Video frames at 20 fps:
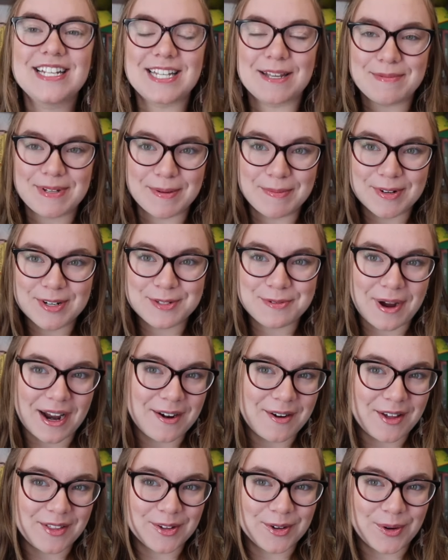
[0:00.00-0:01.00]
September is right
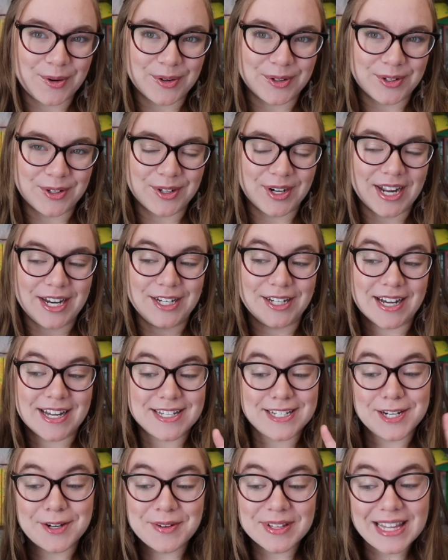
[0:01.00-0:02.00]
around the corner and you
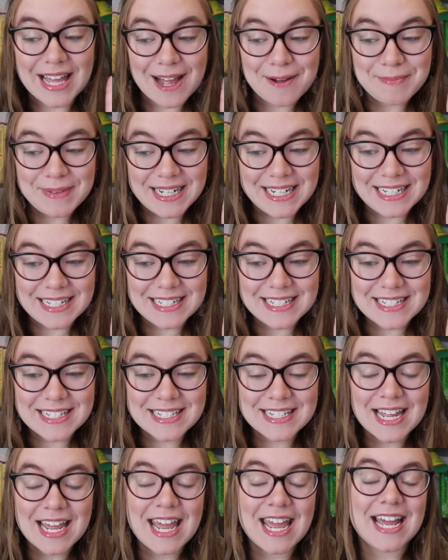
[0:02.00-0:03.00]
guys know what that
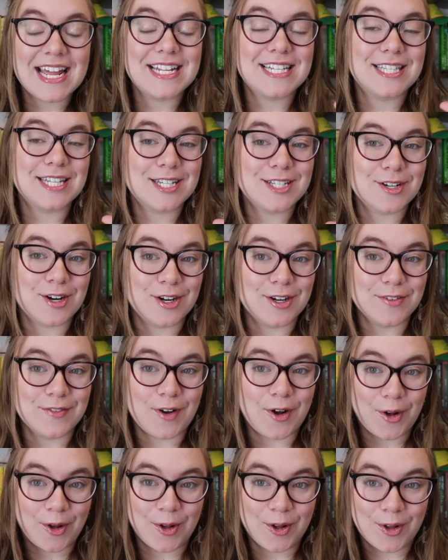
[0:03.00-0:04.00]
means. It's the start of
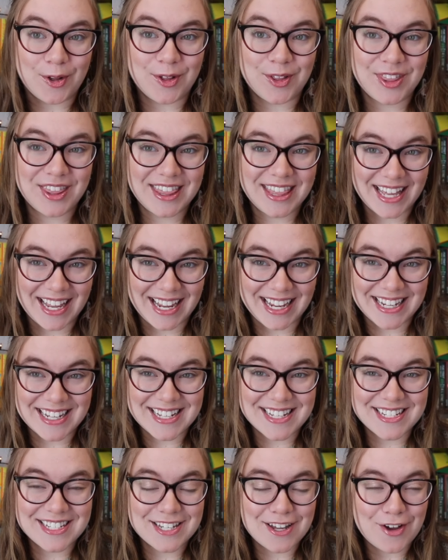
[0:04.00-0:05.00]
all
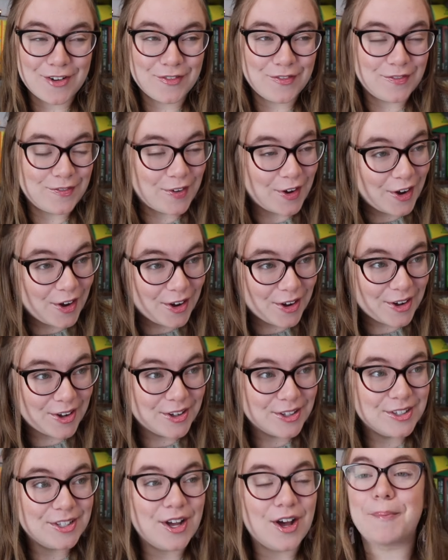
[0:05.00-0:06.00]
things
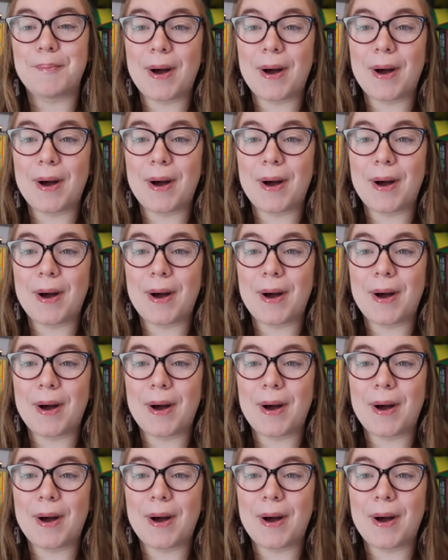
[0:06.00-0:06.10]
fall.